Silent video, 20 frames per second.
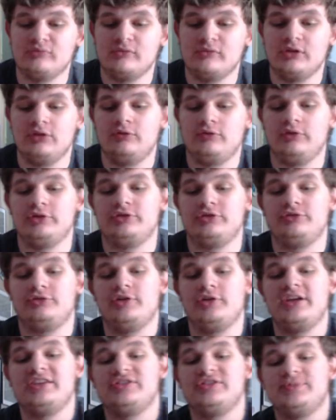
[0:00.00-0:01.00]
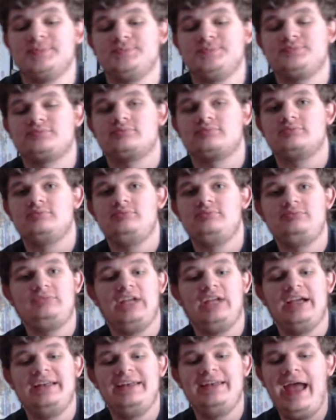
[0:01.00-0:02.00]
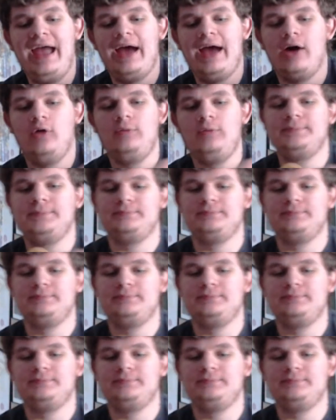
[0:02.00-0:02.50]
it to freeze. Now,